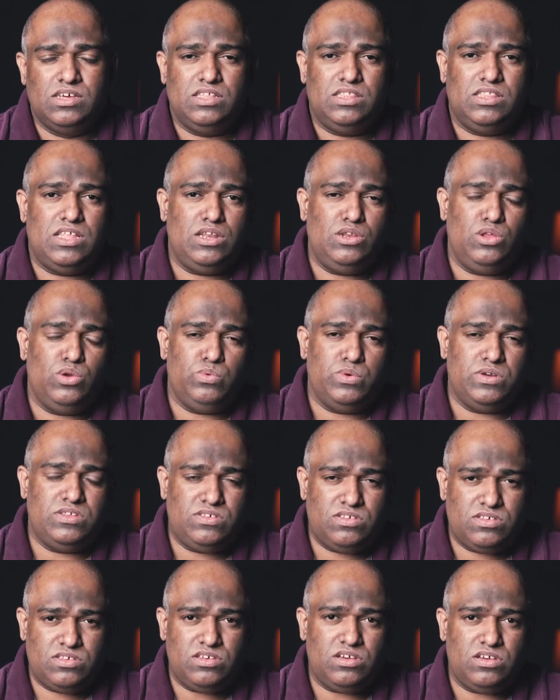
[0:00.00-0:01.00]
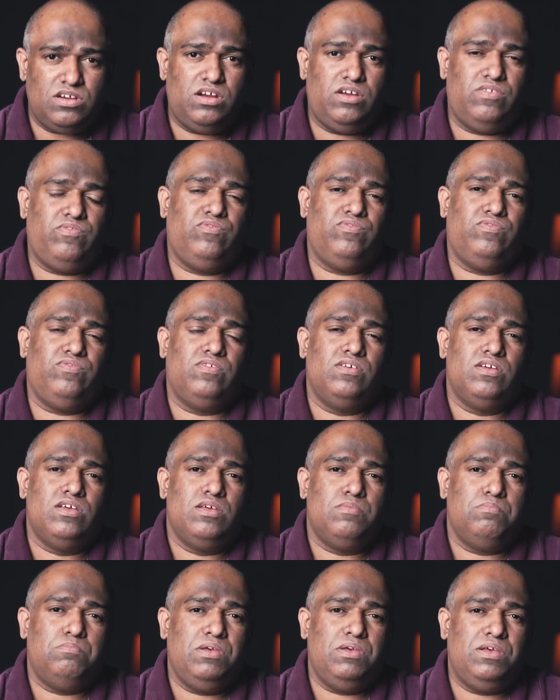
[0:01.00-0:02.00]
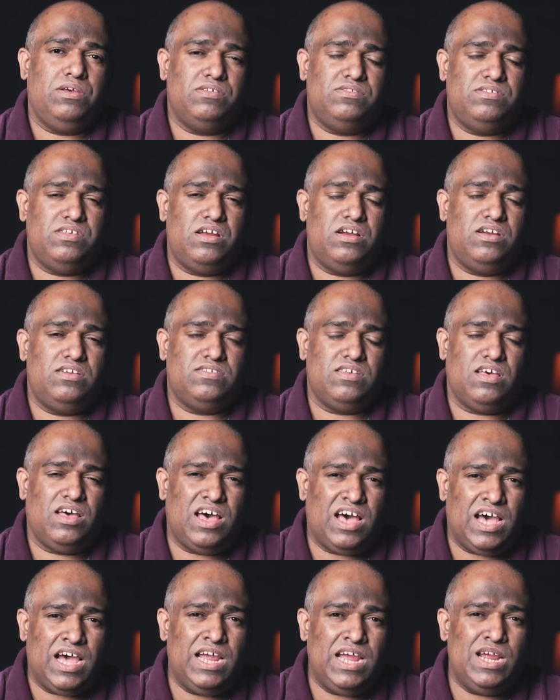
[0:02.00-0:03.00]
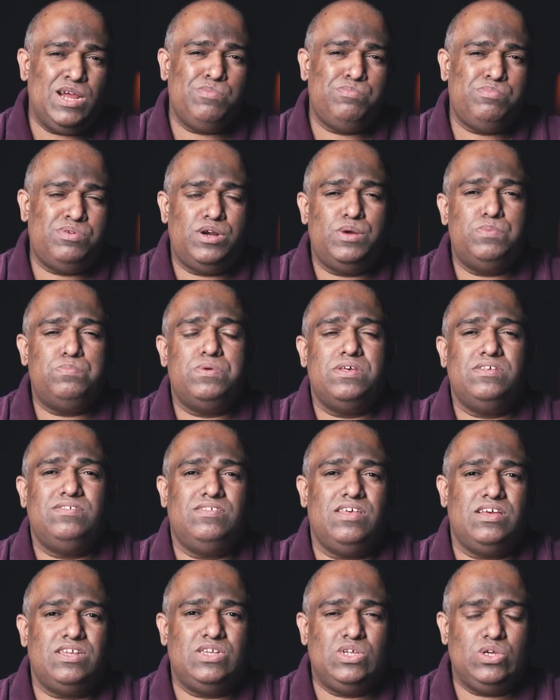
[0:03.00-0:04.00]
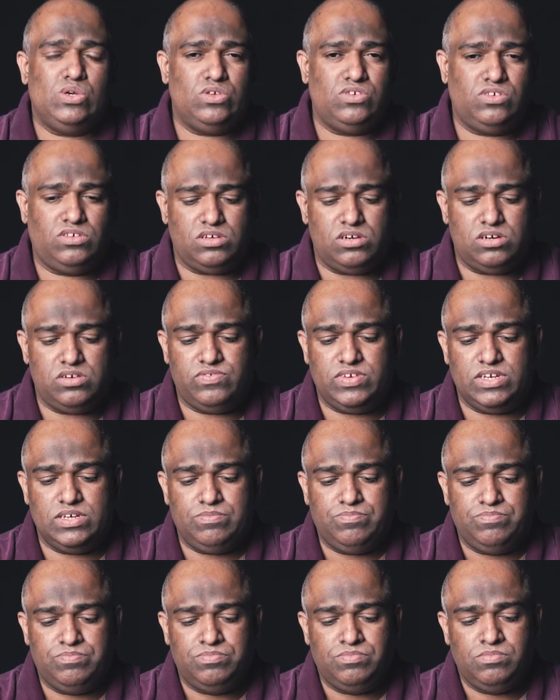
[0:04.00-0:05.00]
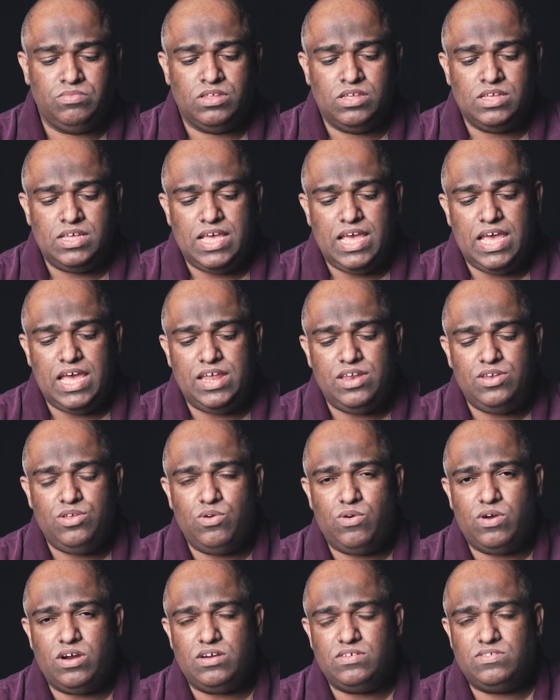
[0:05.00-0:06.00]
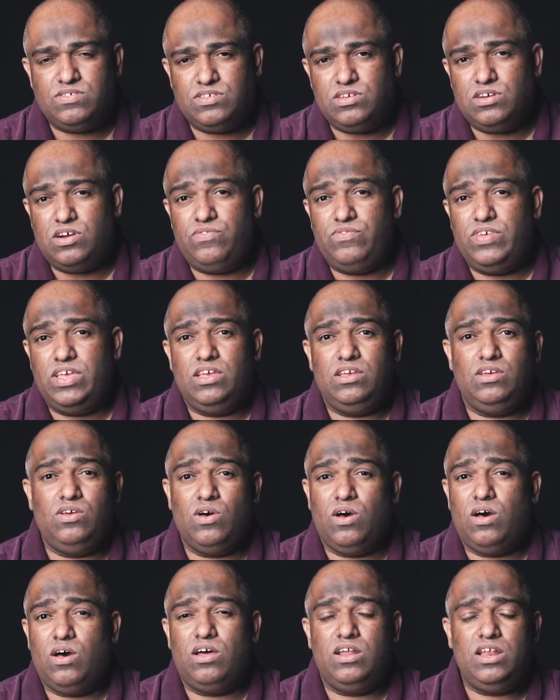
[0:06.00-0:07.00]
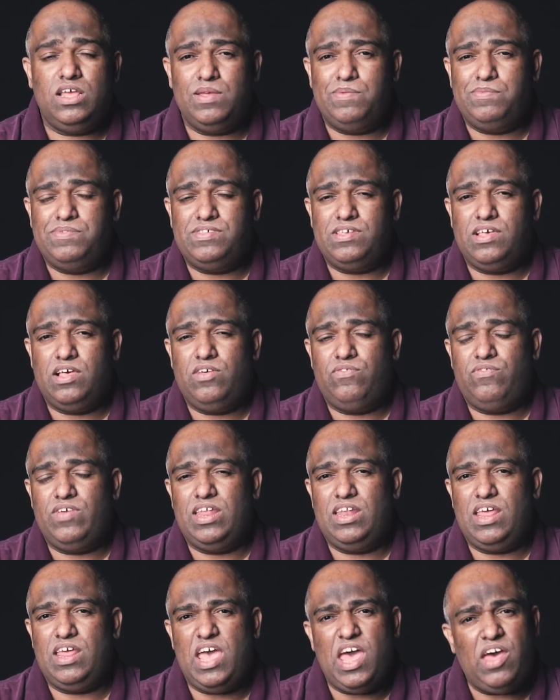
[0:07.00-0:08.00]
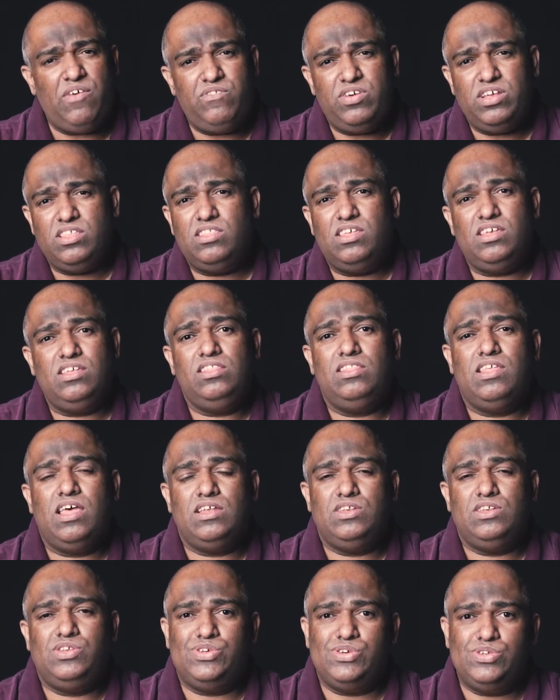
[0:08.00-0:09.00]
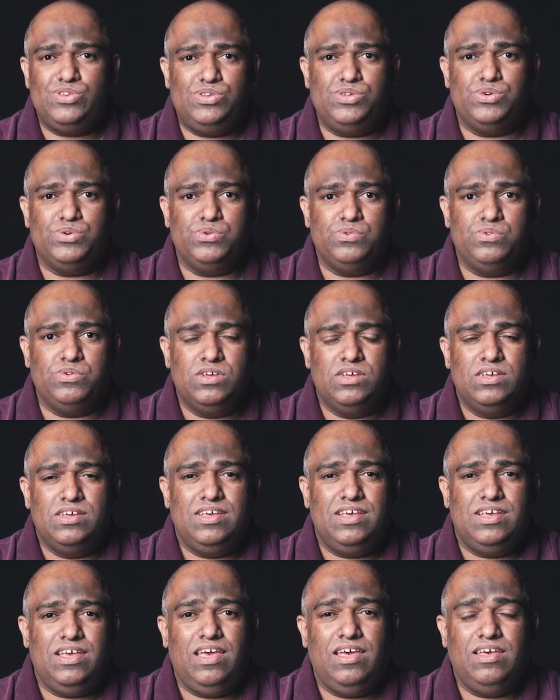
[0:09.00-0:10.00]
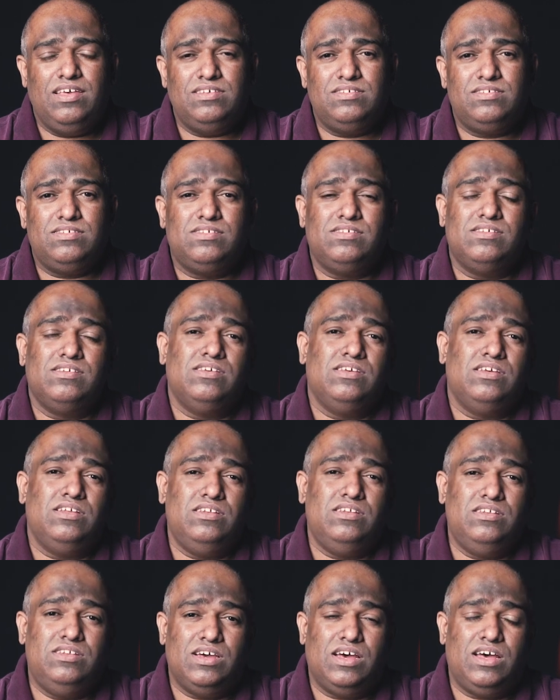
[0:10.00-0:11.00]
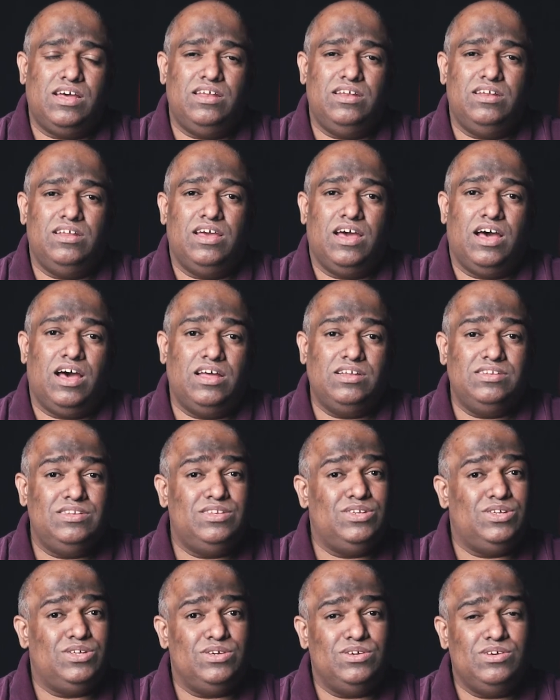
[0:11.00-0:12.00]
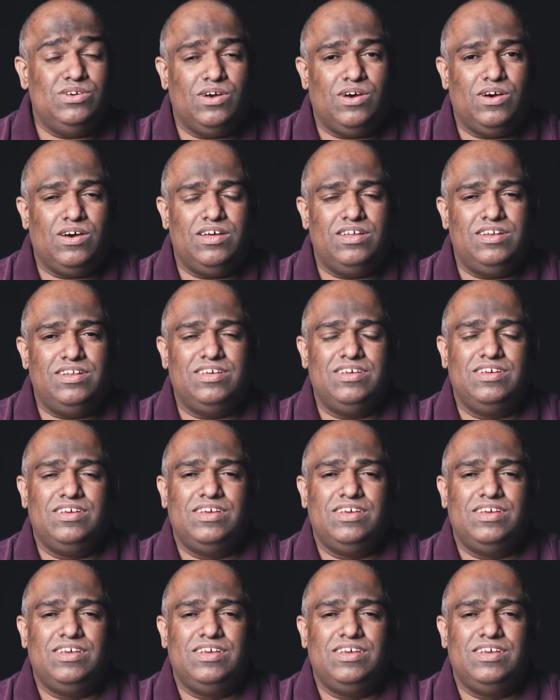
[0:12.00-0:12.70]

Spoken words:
that you would serve because there is a higher purpose that you're serving. And you are serving God himself, and everything that you do is done unto God.